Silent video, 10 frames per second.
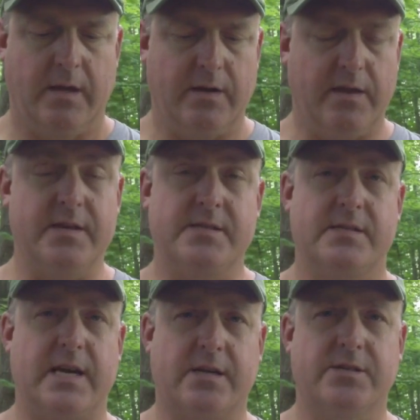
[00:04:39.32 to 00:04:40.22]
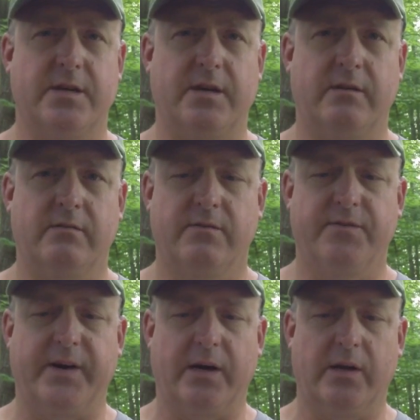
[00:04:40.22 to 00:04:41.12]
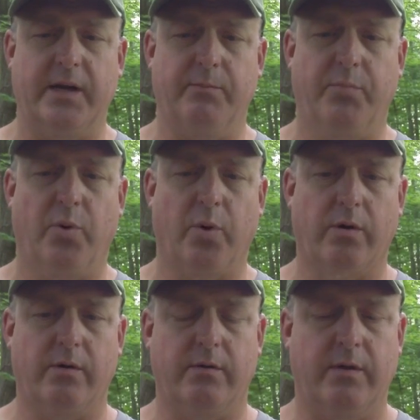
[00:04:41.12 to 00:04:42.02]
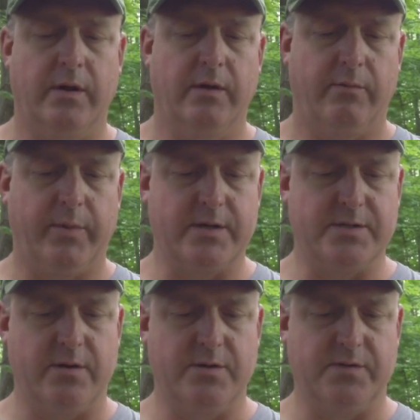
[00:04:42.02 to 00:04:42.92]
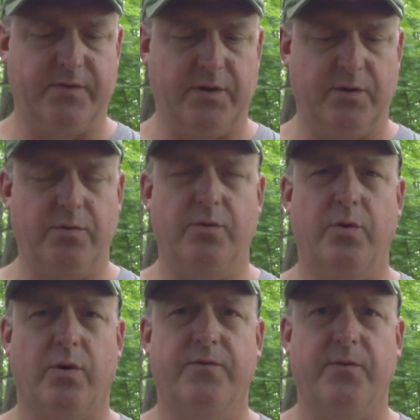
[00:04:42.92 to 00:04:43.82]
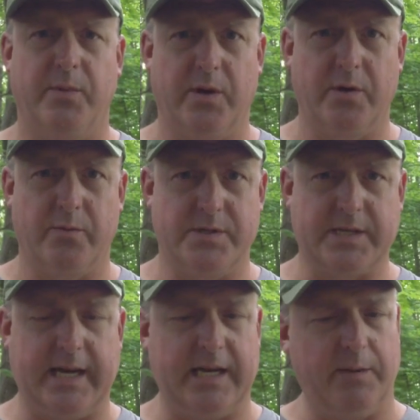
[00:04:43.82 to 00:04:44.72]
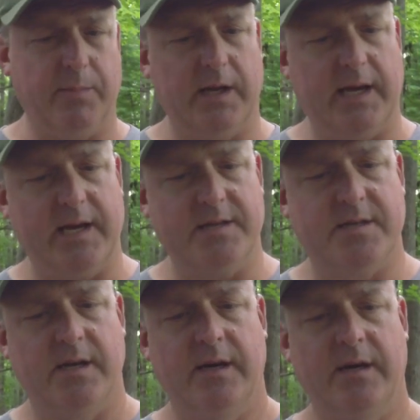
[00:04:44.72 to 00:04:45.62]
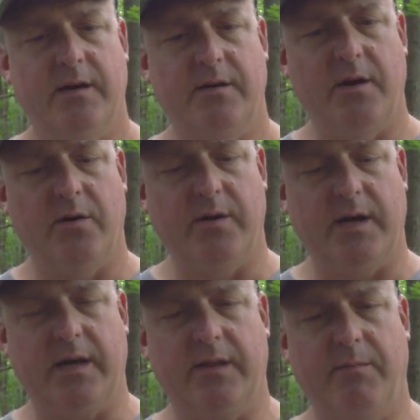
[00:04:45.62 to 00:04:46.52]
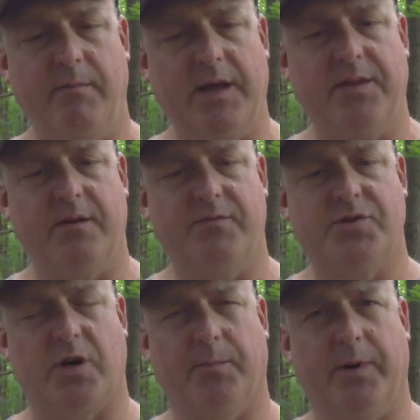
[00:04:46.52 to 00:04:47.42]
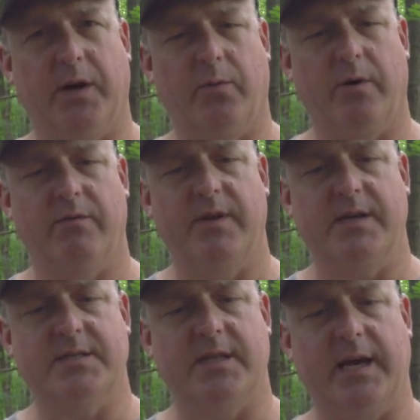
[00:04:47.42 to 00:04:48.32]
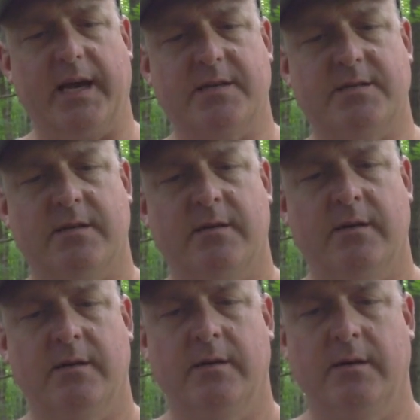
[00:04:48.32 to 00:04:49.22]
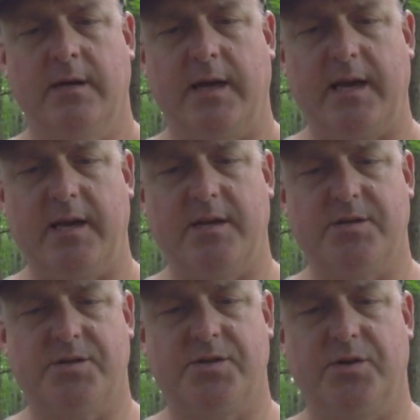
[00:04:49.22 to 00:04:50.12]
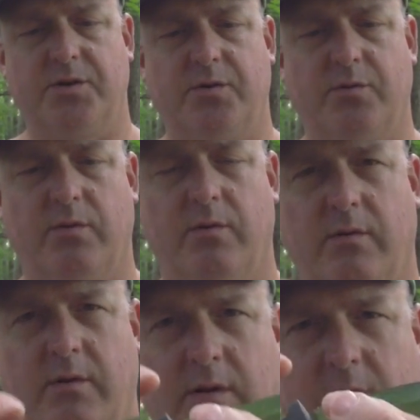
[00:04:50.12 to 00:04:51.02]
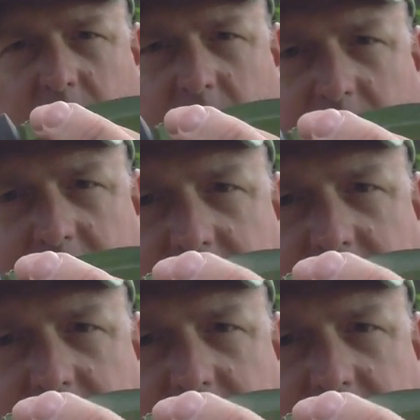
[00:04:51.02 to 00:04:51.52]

Now this is actually fairly important because those of you who are familiar with Scandi blades know that the method of sharpening one of these things is to lay